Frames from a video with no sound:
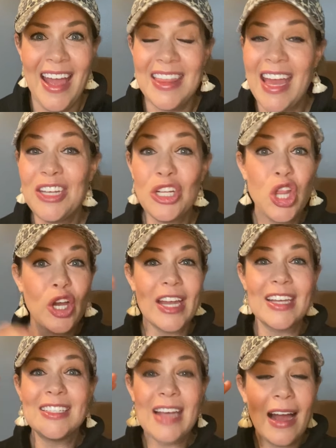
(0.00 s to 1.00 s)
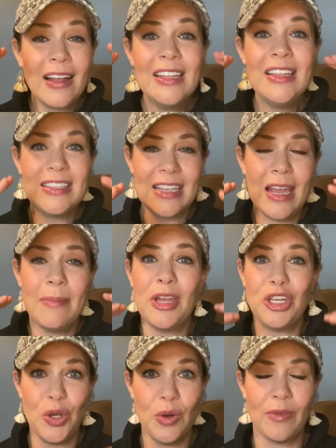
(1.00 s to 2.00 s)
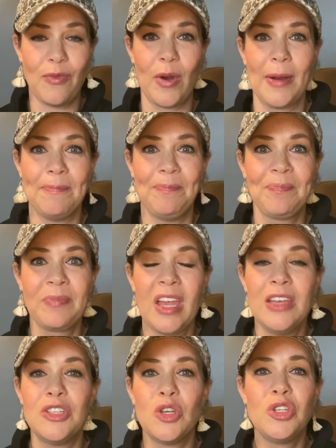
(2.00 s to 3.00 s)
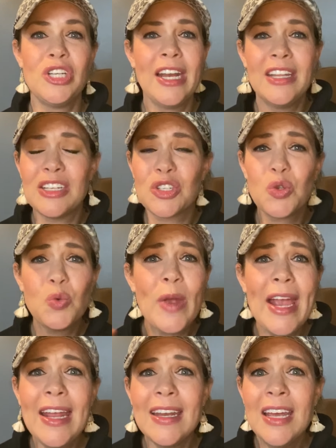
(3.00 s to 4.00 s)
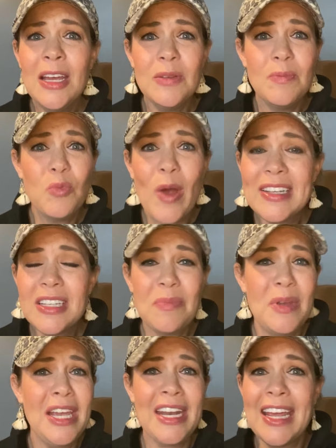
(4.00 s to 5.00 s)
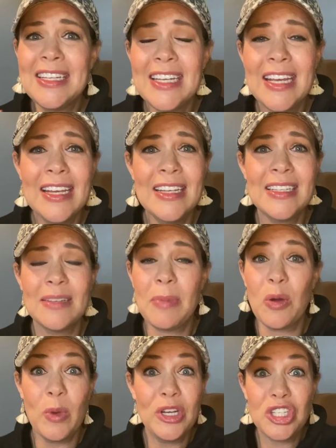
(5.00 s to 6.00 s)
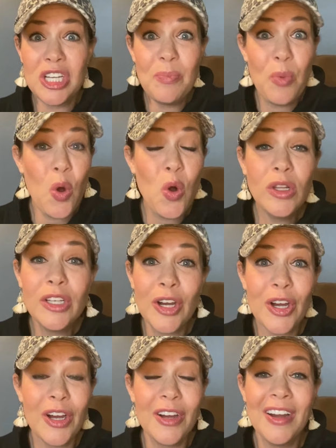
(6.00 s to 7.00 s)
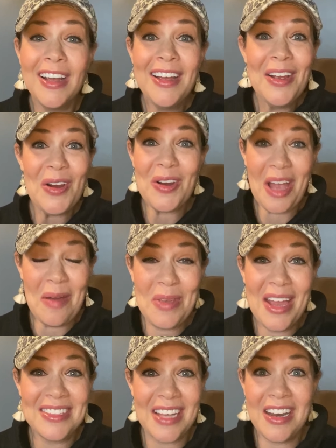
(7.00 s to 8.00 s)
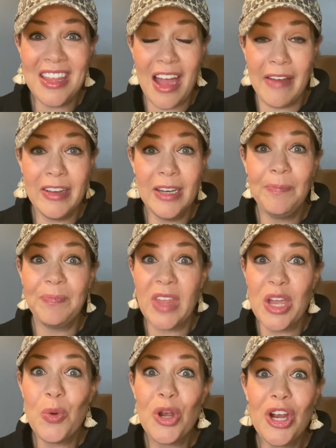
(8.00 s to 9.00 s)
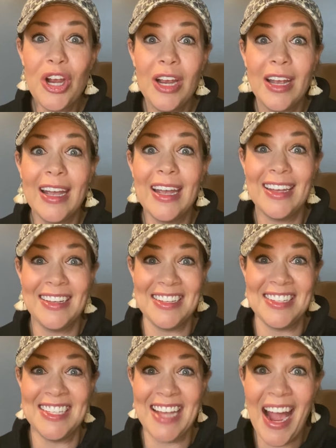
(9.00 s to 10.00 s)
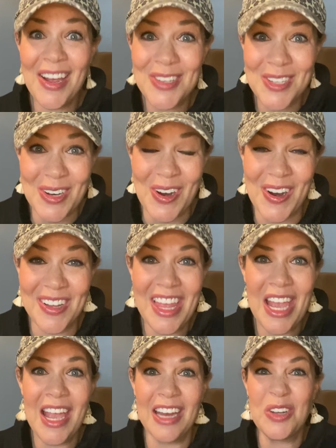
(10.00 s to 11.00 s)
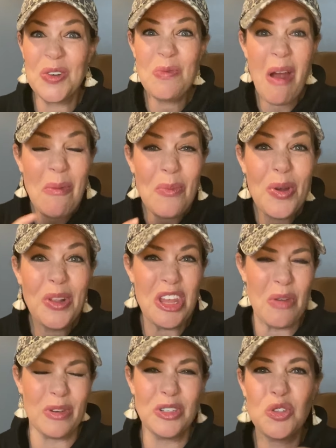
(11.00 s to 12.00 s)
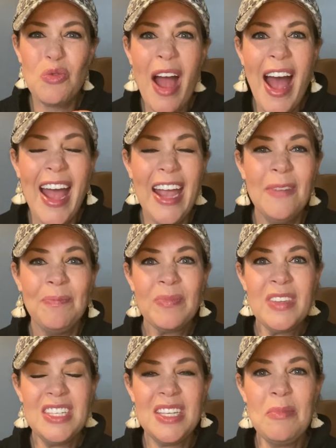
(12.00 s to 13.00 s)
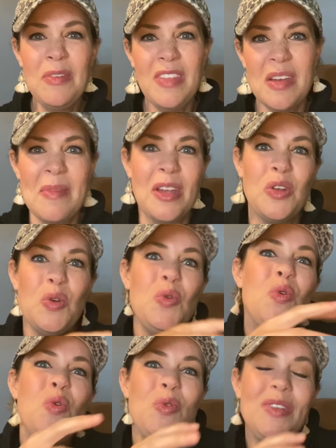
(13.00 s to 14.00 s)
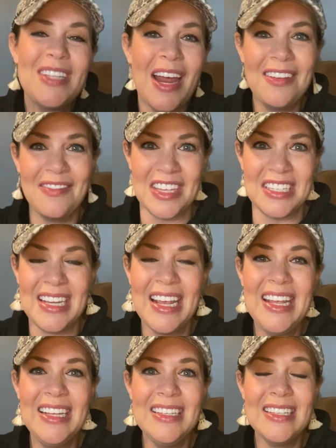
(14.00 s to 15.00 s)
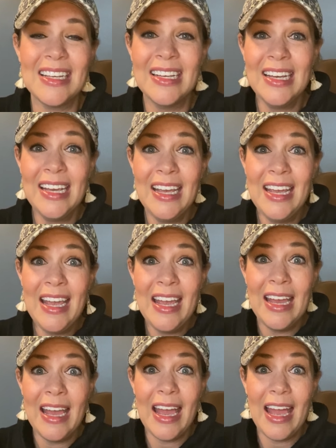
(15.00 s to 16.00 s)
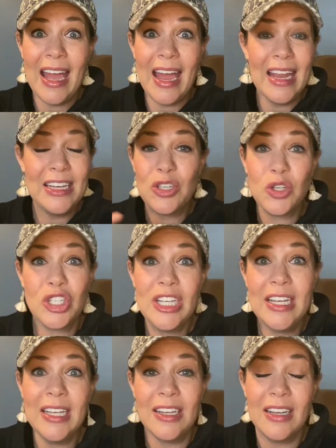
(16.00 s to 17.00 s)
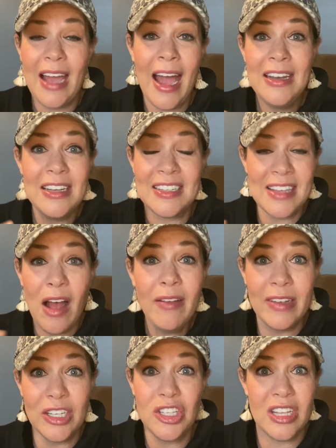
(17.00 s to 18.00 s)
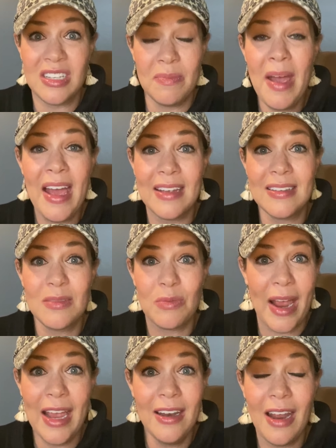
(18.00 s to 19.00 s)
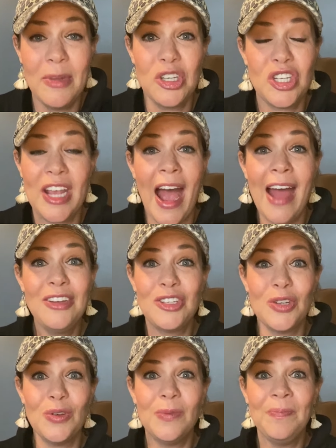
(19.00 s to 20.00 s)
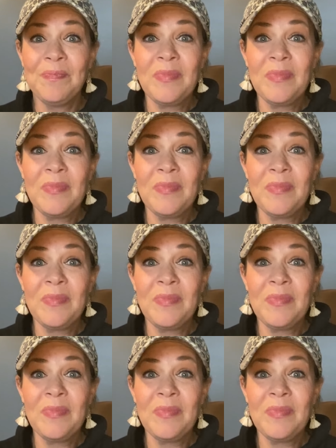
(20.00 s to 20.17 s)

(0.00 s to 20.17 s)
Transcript: They had to look exactly the same and uniform. And so she had this great recipe and ideas, but when she pulled her her cupcakes out of the oven, they were a disaster. They had crumbled, they were dry, some of them had oozed out of the tins and so she had to salvage this mess right i mean she had to